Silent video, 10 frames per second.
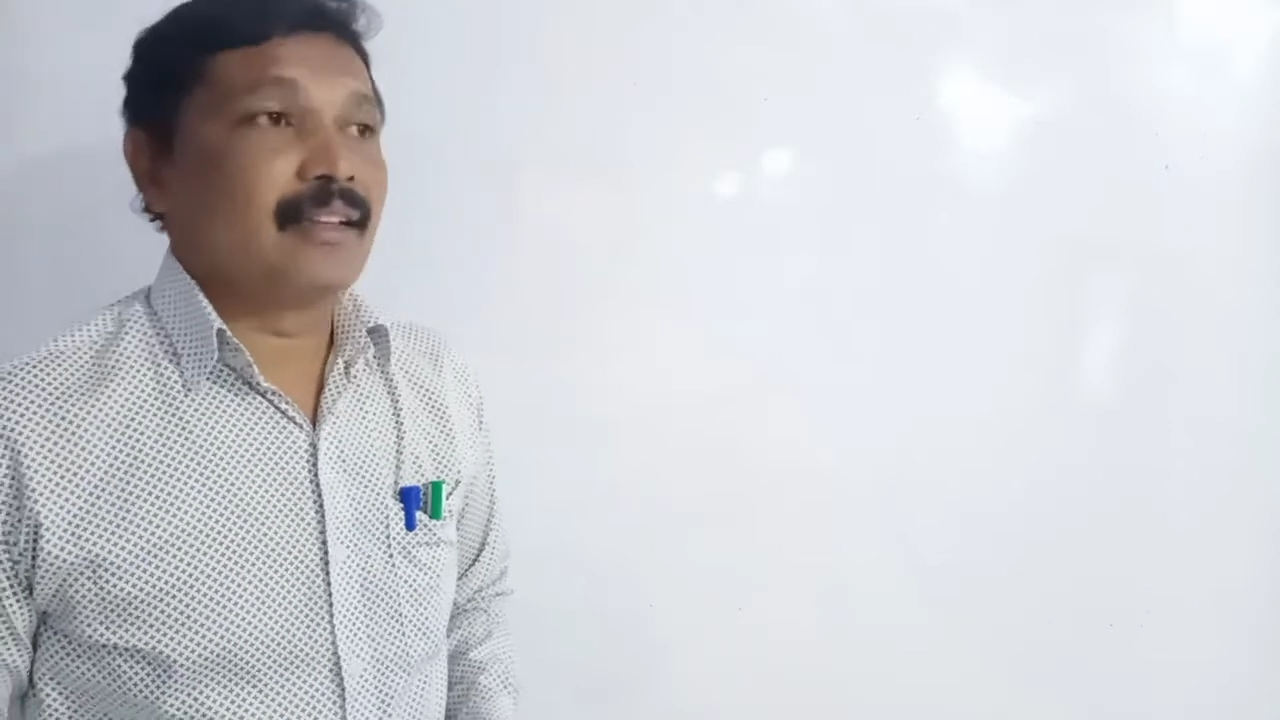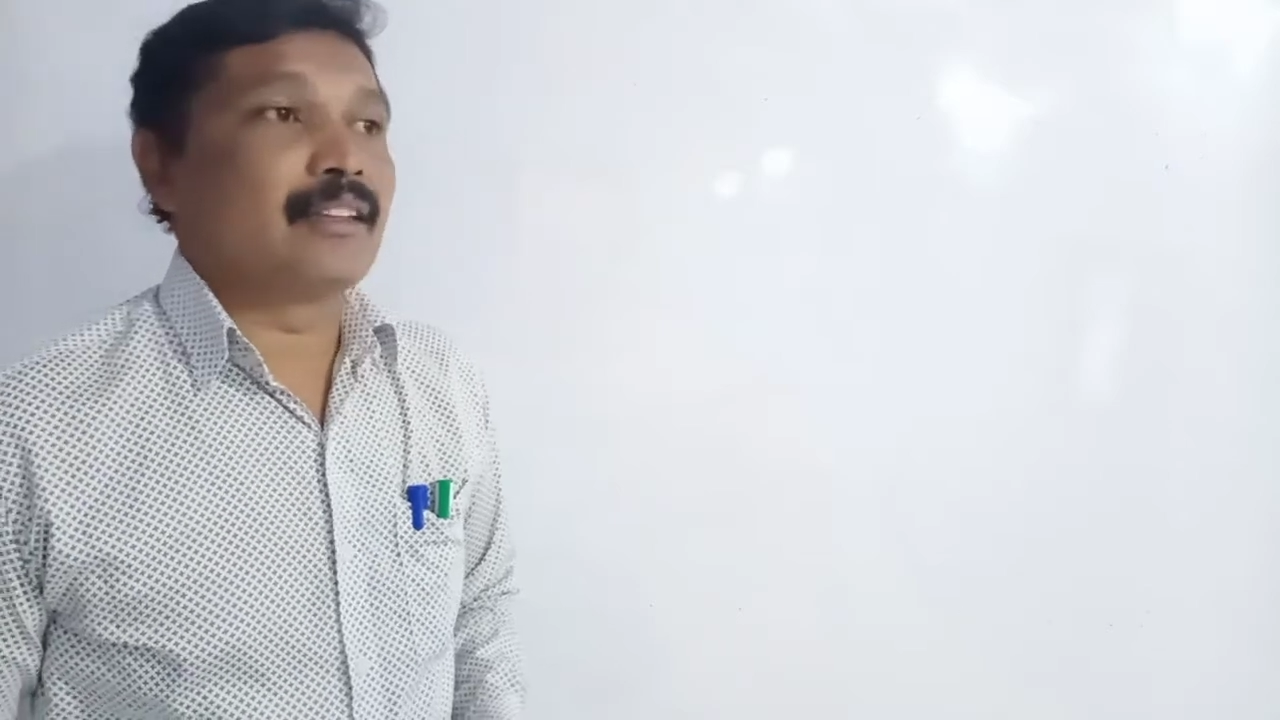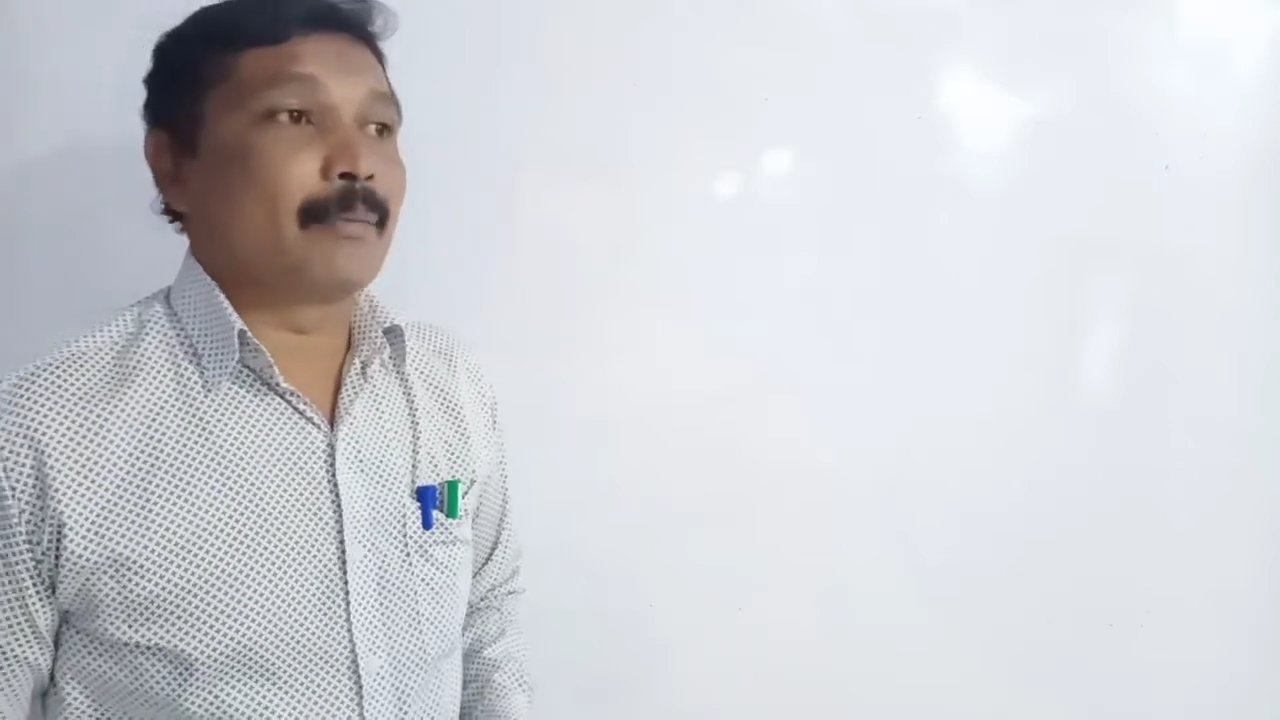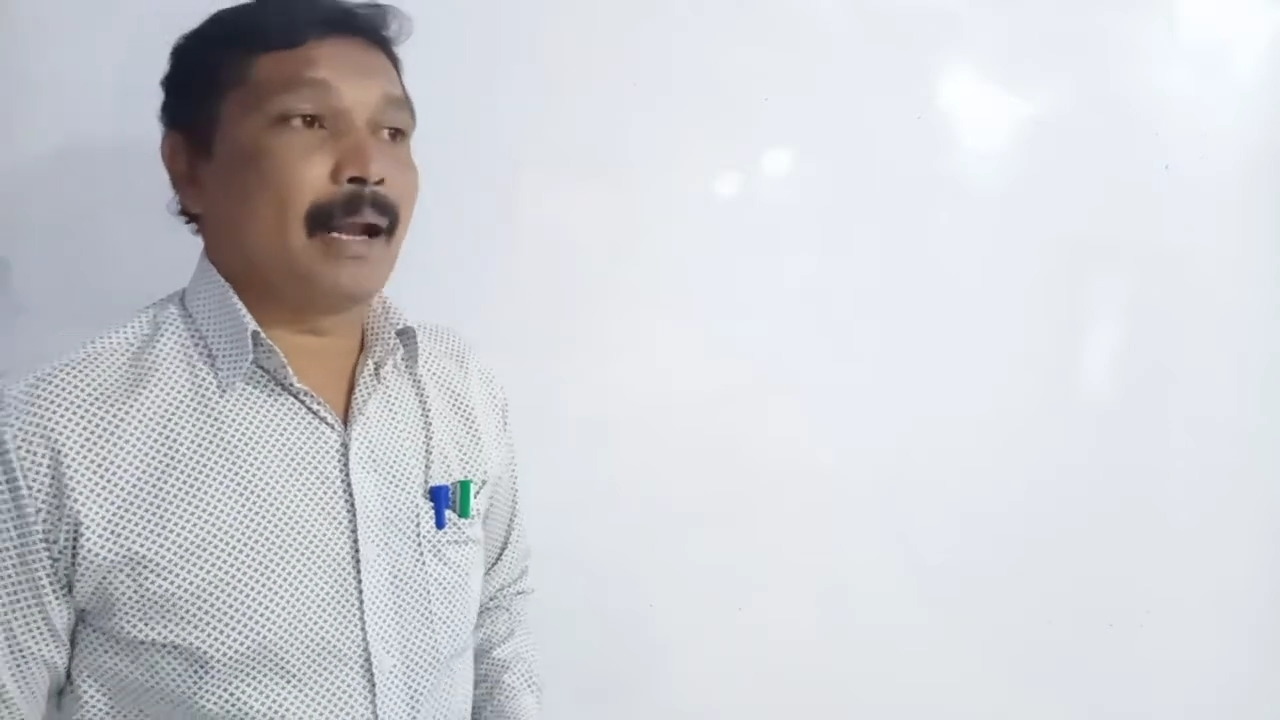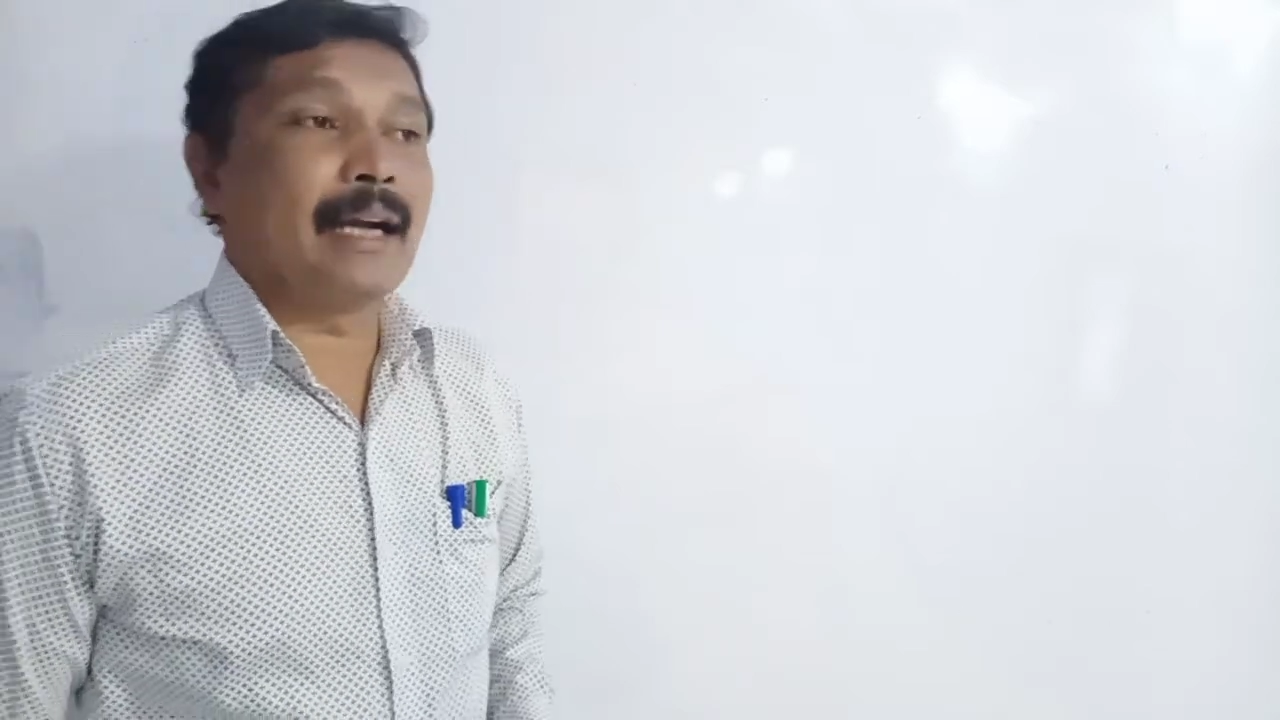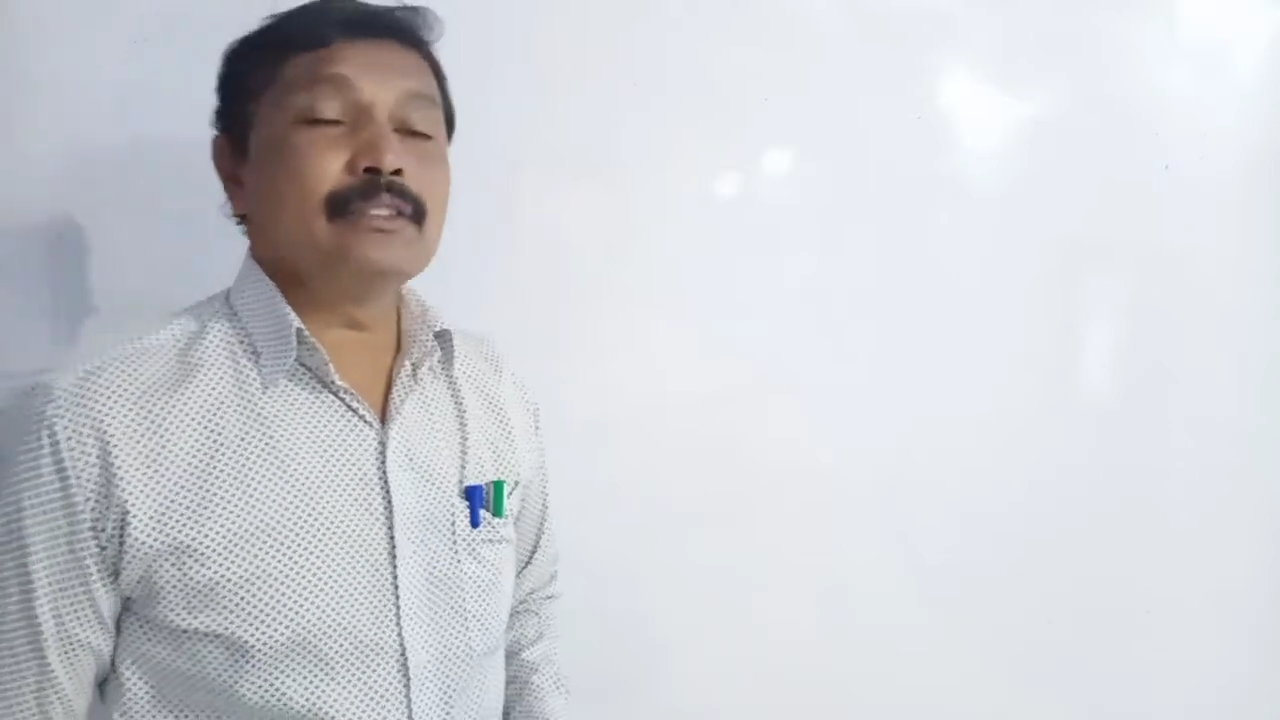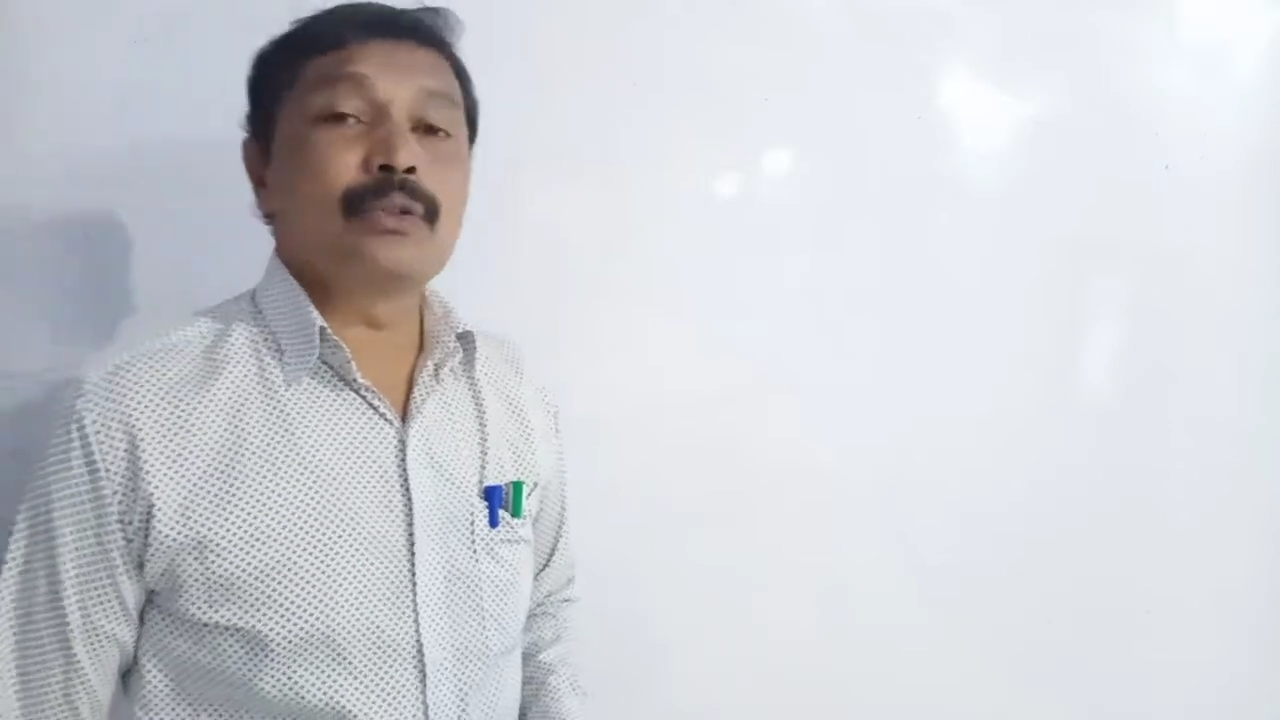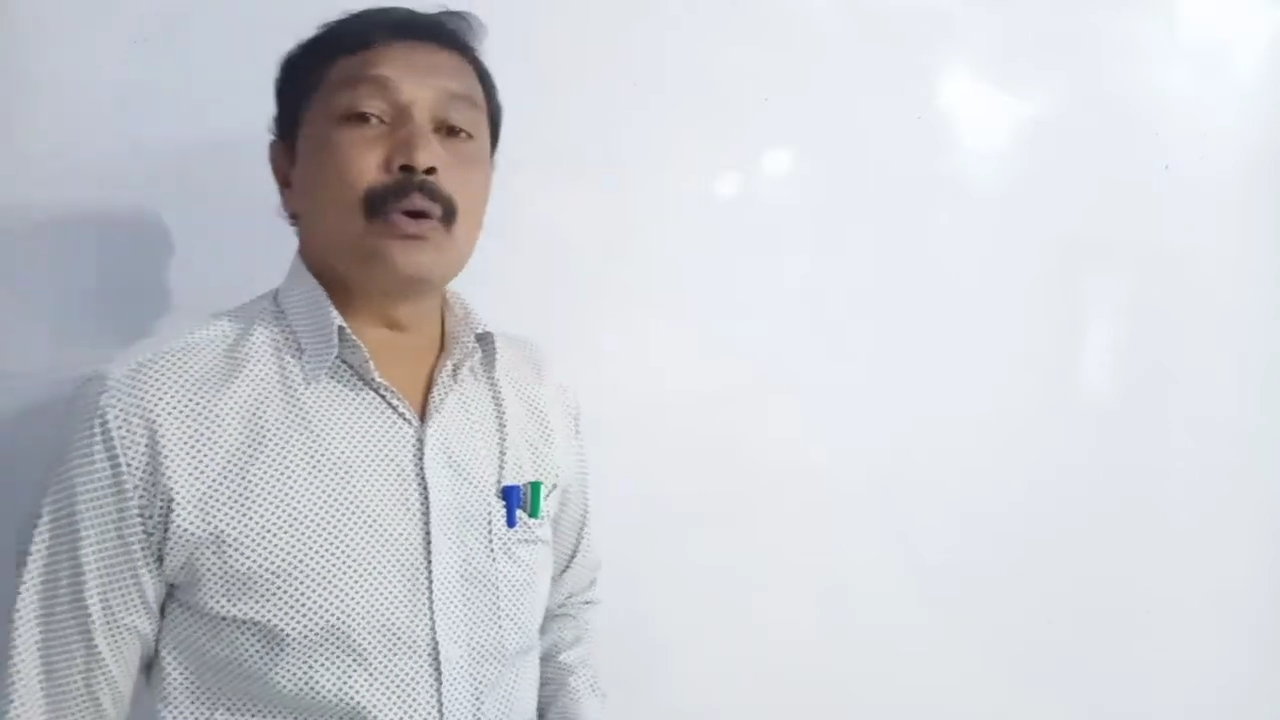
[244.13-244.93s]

The plants